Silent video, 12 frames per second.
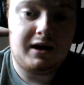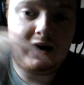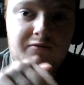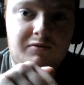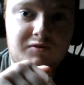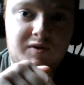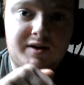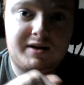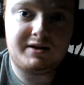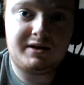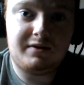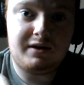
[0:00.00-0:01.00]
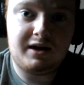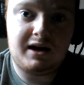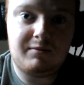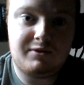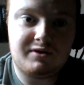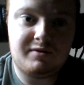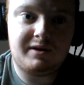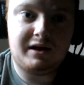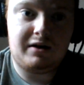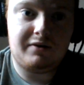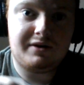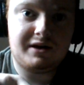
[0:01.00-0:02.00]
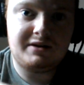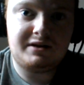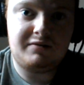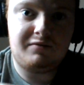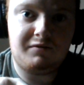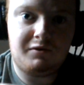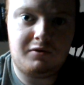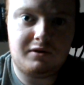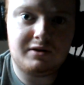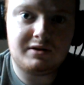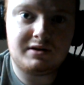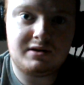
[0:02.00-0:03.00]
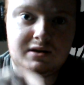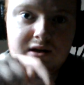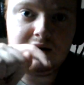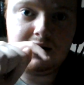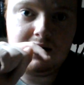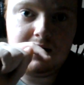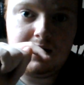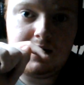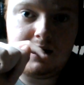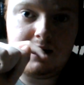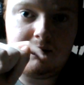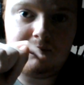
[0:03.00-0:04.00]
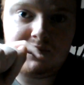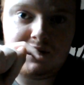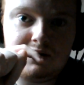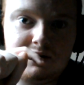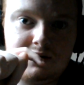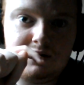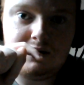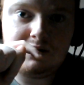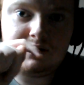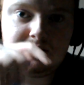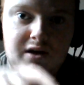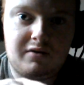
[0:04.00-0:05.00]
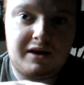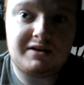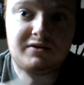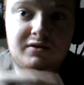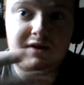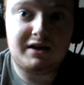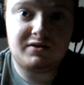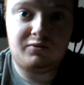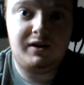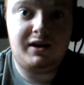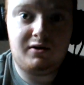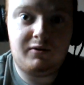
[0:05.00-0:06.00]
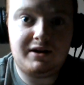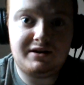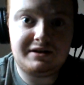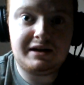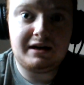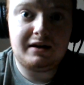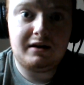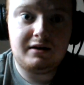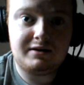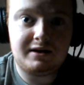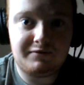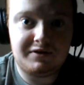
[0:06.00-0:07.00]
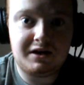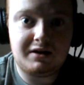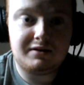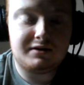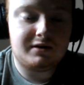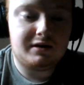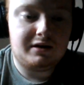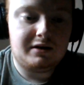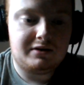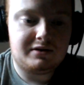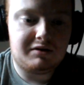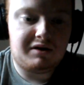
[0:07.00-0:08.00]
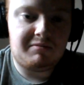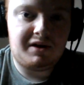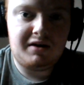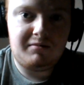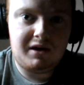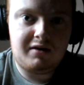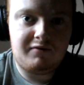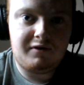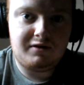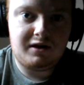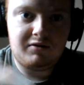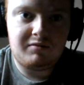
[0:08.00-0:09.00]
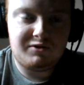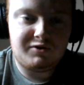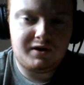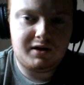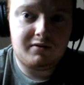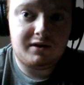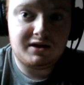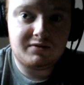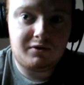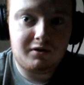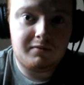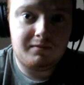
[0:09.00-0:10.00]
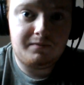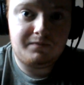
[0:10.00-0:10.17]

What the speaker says: F1 2016, the game, is coming out on the 19th of August. So that's a week away today, 7 days. So I might make a video in between this one